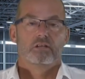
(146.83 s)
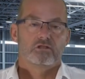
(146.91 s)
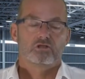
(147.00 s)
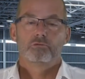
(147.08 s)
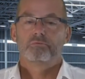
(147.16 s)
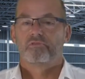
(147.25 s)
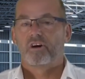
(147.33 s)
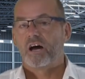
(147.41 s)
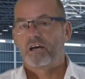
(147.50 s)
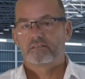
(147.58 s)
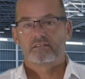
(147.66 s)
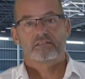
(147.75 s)

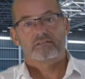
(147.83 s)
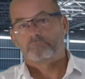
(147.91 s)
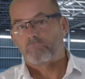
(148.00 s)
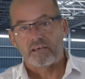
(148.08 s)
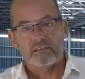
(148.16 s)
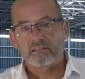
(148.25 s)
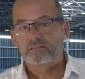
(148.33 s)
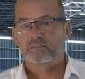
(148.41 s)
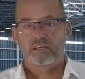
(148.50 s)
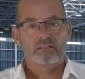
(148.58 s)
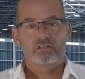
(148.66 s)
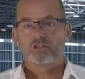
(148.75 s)
supervisors, maintenance
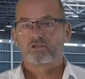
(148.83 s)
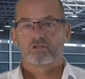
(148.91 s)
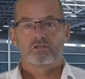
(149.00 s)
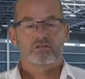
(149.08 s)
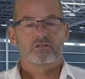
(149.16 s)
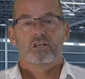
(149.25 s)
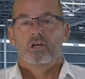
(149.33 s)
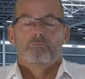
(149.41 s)
technicians,